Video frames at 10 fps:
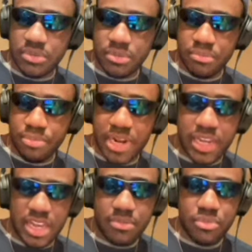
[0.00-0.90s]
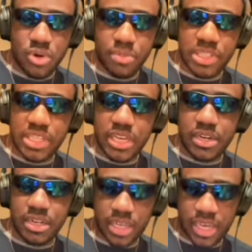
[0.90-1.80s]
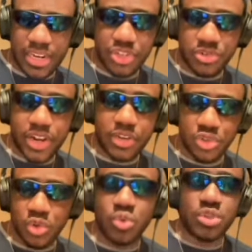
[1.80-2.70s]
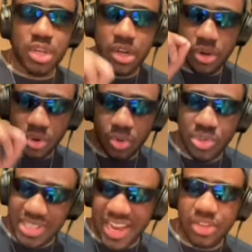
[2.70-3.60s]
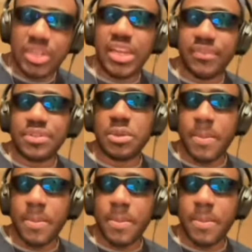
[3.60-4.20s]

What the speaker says: Bellingham number 10, Kane striker. So who's the guy on the left?